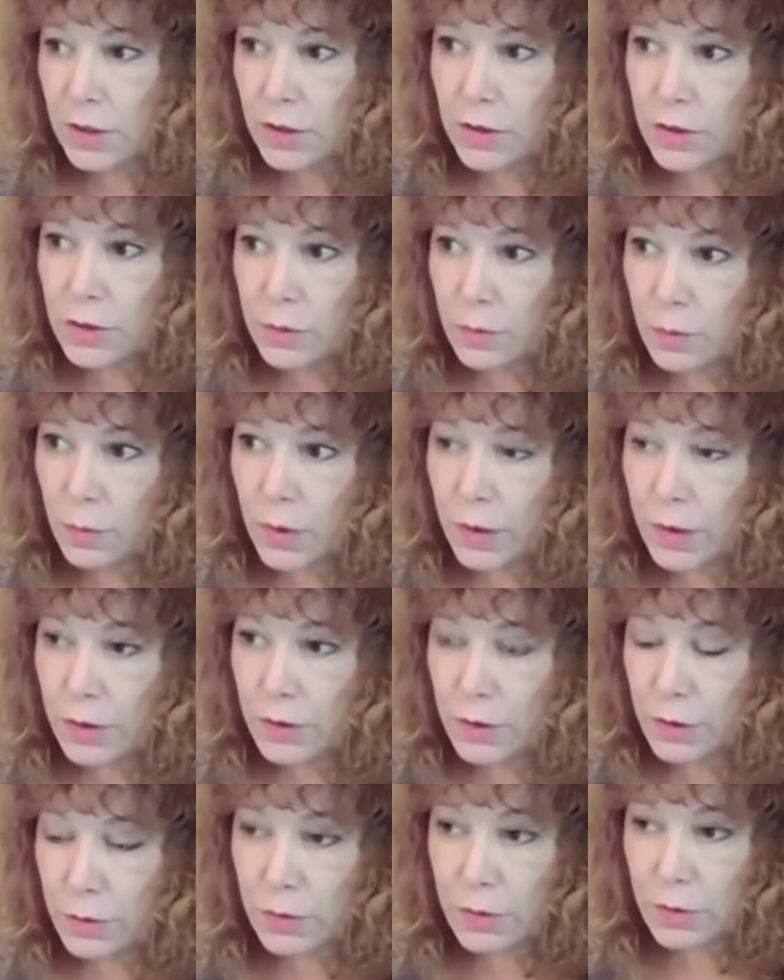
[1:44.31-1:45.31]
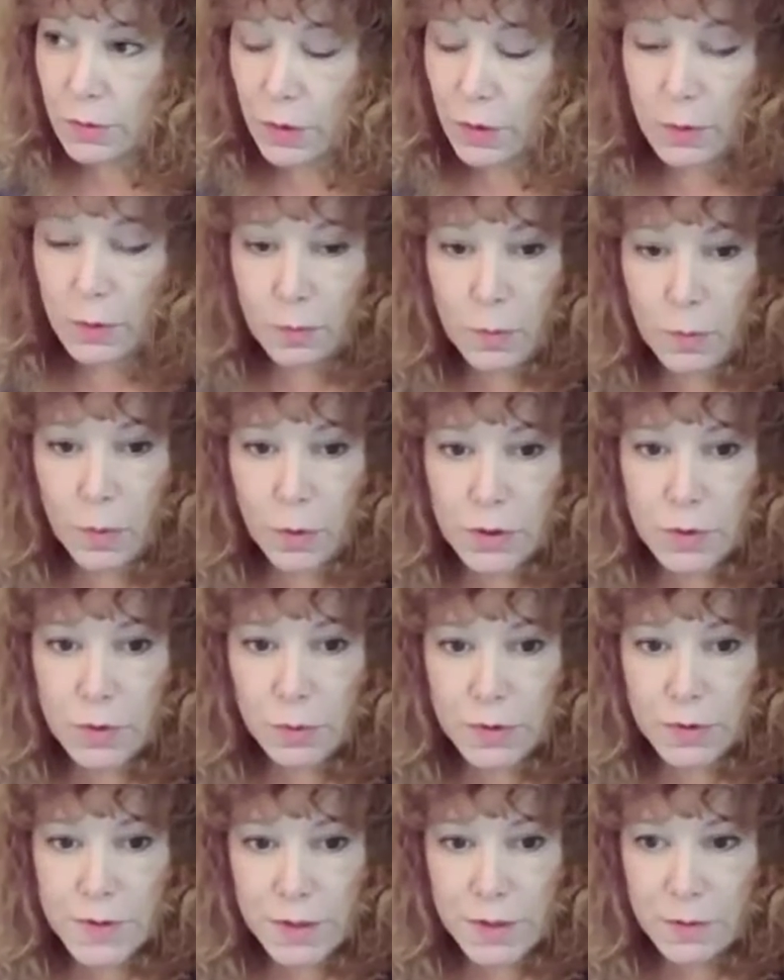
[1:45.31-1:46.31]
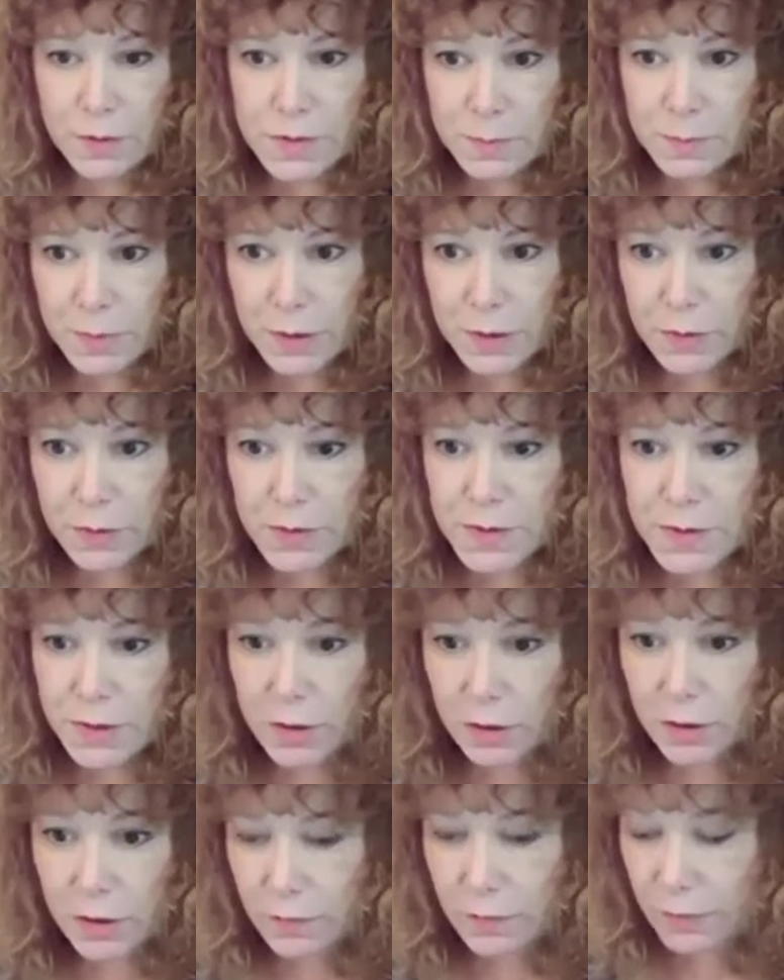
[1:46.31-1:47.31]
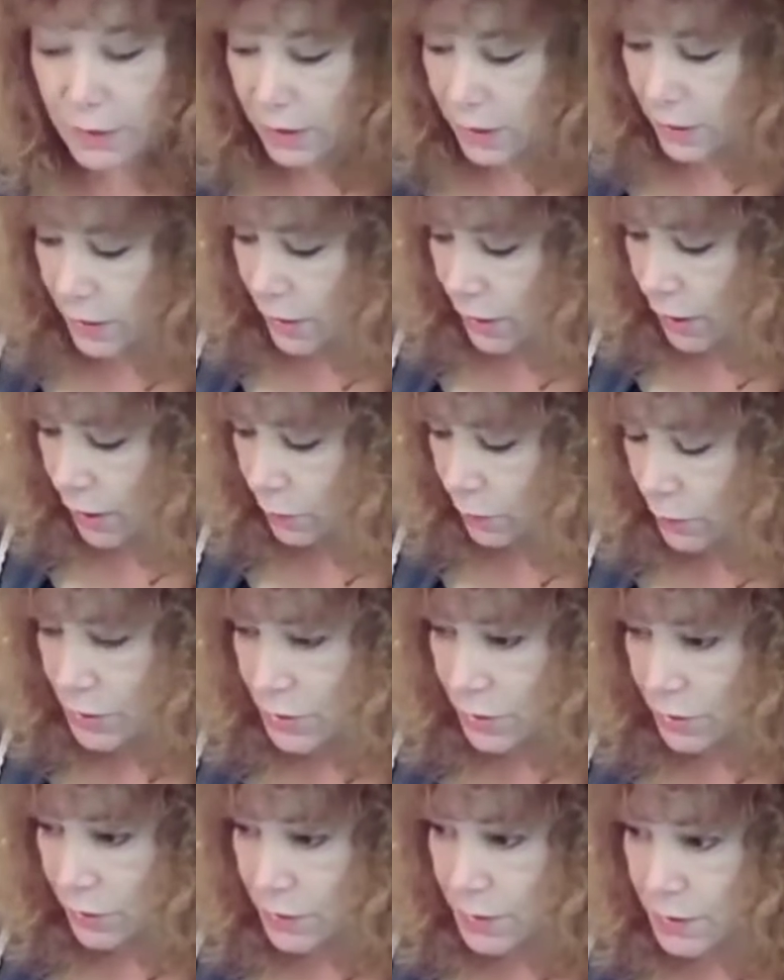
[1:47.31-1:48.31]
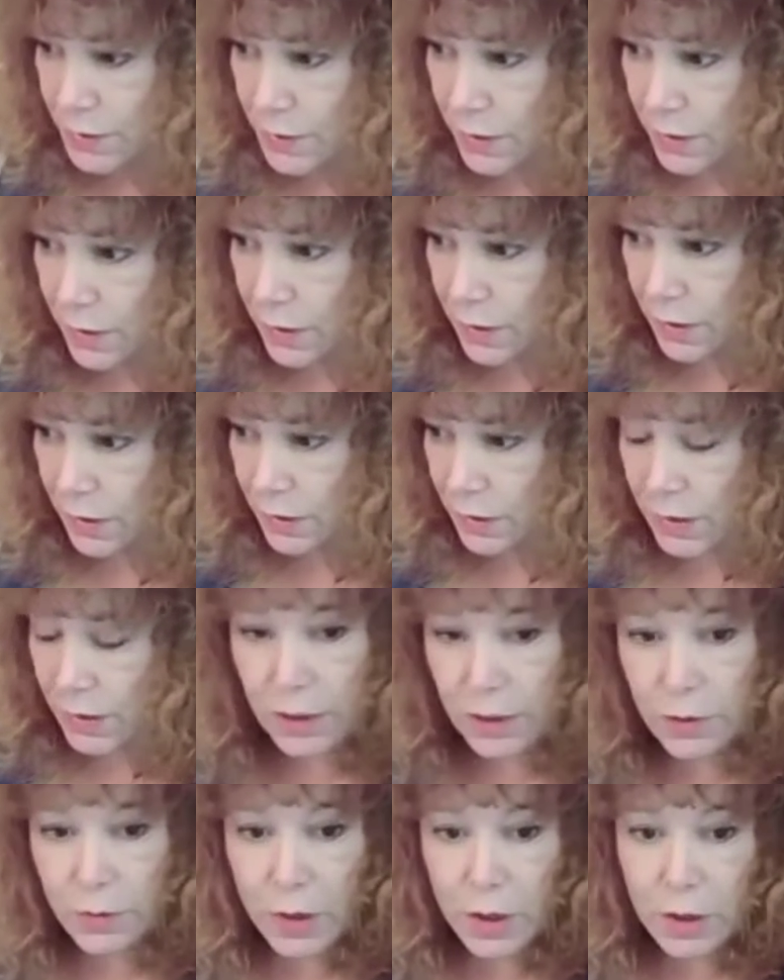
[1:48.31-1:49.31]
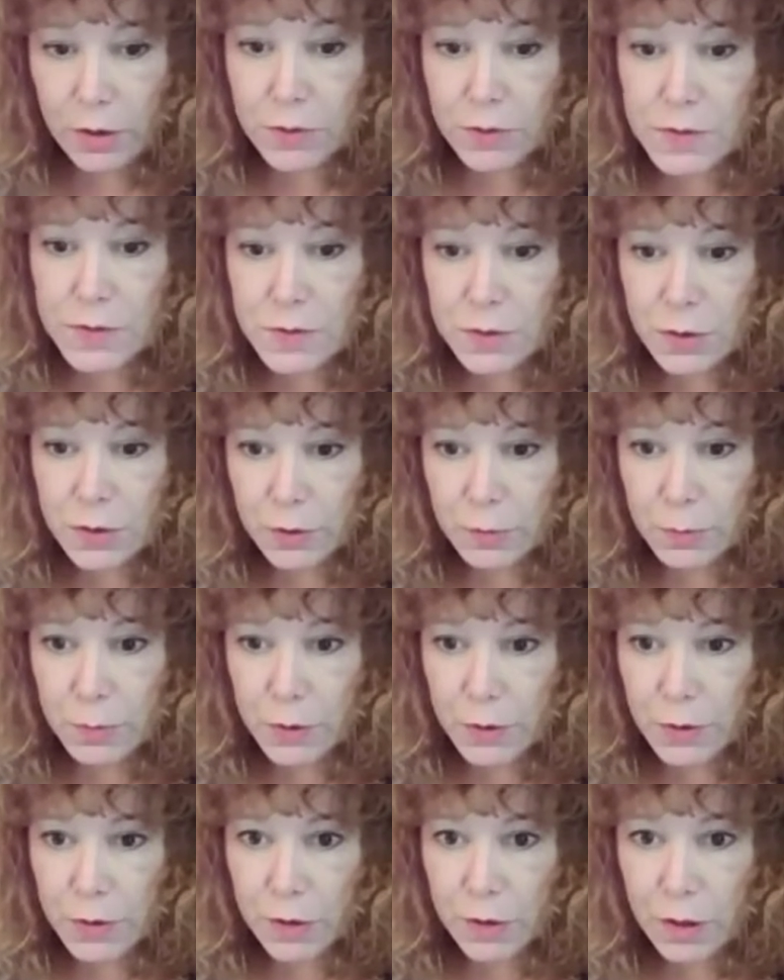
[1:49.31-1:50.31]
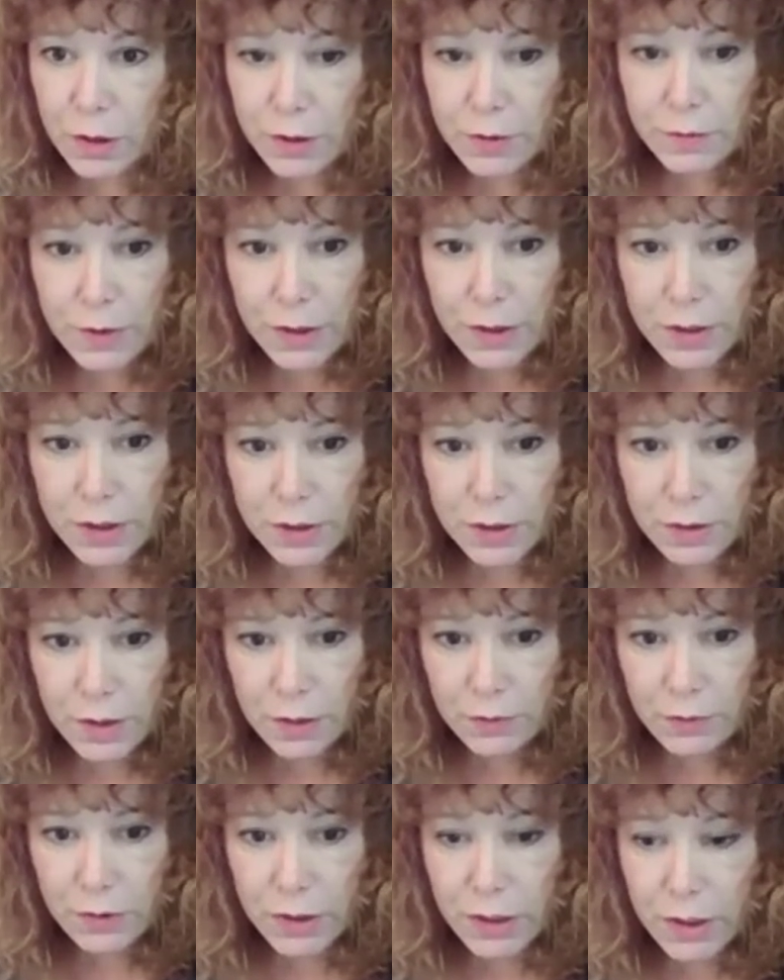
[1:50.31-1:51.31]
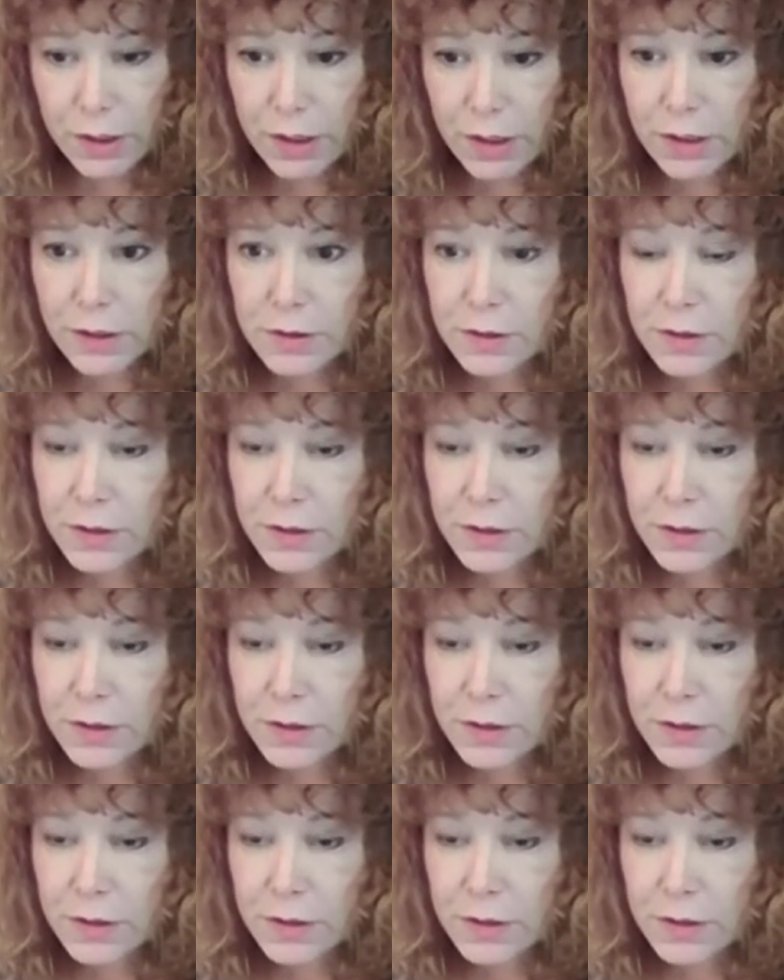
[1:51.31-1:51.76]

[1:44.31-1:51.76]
you can go more towards those meals, the Ayurveda diet, which there's Kate O'Donnell's cookbook, Ayurveda Every Day.